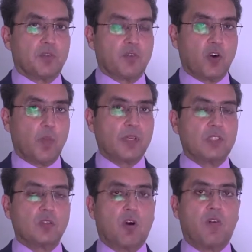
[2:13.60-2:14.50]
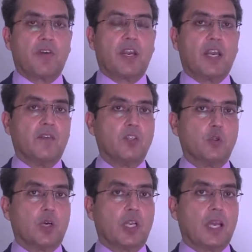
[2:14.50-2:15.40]
performance of an
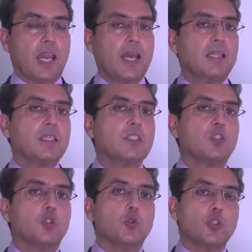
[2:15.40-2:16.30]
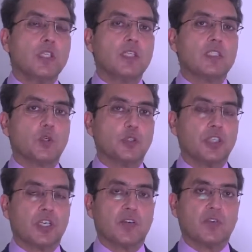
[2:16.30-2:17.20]
individual, and this is usually
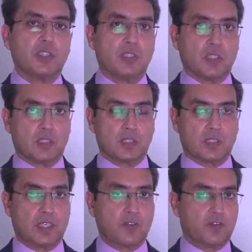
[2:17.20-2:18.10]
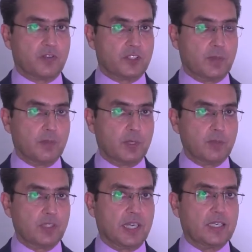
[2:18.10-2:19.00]
associated with certain kind of
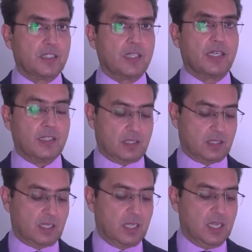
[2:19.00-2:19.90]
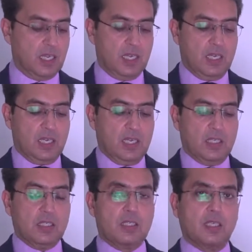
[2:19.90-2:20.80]
symptoms and signs.
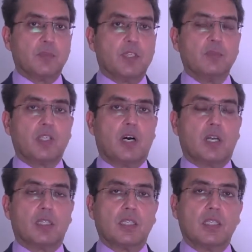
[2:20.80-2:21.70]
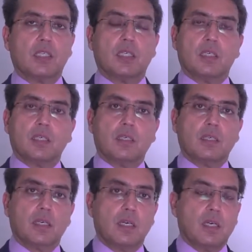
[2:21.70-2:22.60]
Symptoms are the
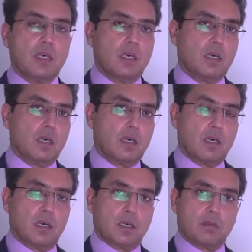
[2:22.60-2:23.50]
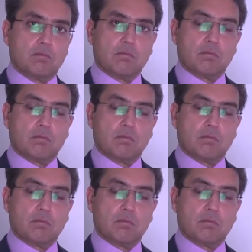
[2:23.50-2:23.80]
uh,